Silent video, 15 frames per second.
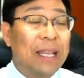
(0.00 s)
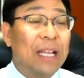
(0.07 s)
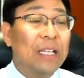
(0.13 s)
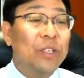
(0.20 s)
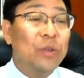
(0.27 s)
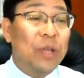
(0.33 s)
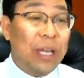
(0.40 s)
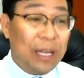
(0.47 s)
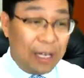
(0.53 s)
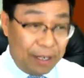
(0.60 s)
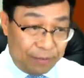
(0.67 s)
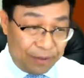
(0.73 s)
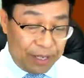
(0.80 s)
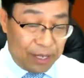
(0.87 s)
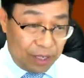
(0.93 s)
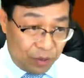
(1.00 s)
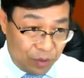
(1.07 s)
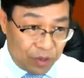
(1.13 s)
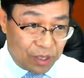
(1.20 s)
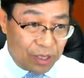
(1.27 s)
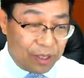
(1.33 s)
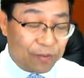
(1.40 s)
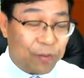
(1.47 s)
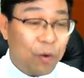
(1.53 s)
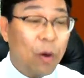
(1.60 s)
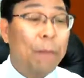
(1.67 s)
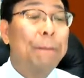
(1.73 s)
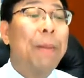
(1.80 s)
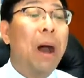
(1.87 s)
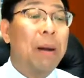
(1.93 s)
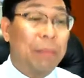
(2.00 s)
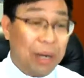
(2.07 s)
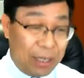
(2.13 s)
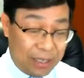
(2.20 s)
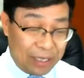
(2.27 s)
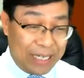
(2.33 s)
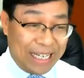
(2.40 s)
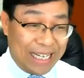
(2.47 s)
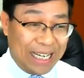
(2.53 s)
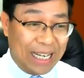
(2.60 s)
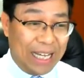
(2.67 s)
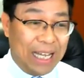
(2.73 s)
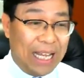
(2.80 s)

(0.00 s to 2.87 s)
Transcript: then you can live here in New Zealand for permanently.